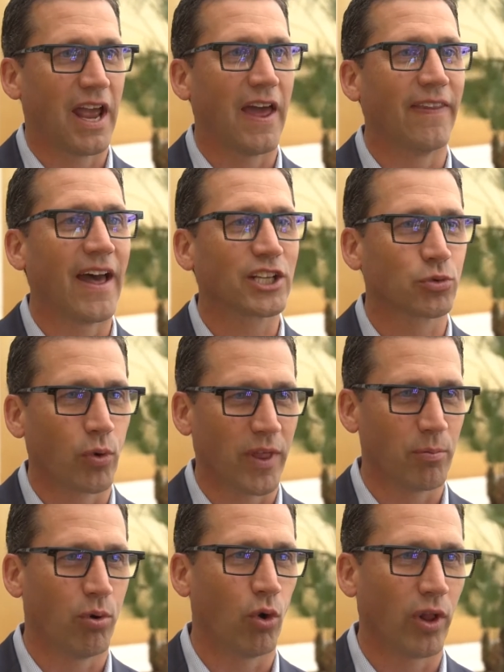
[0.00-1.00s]
and that's where
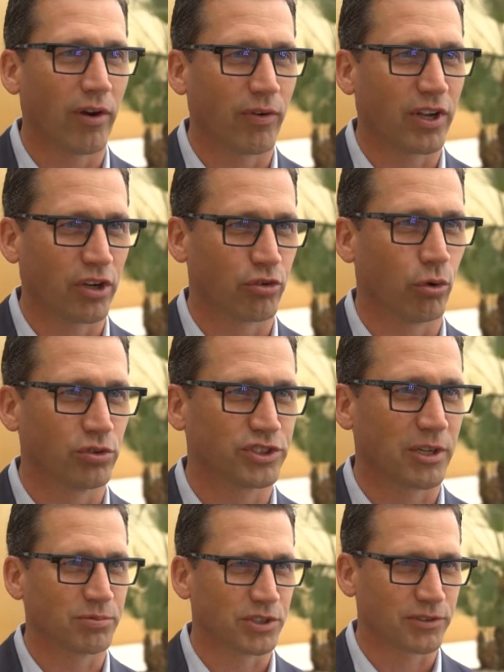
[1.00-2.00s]
they pull every controlled
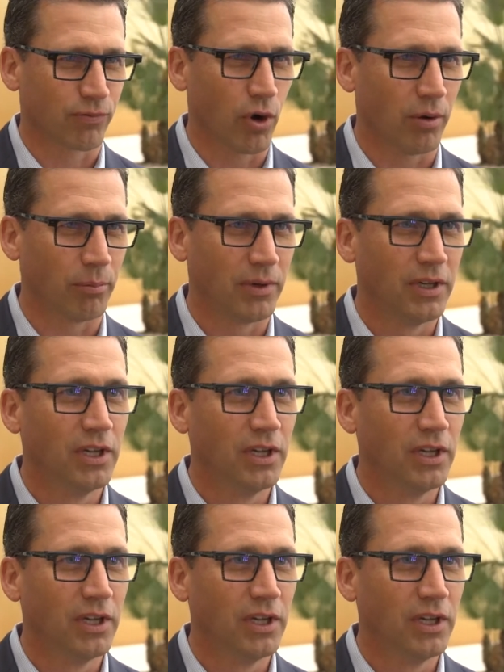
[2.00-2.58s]
substance from.